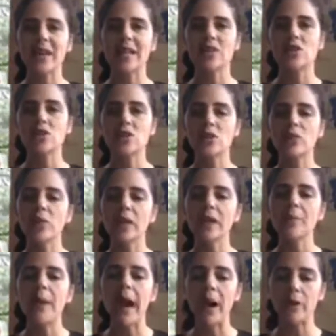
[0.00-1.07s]
it's just a really
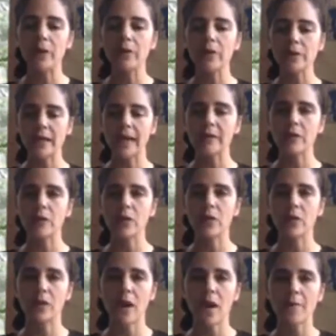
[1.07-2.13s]
powerful time for you
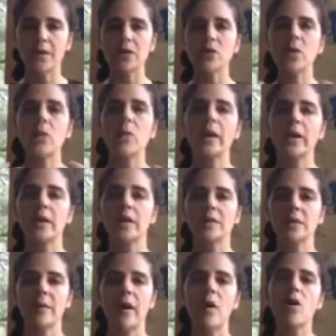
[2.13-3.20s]
to come into awareness
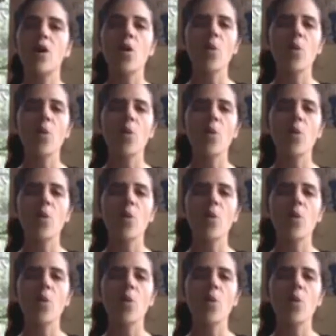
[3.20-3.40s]
about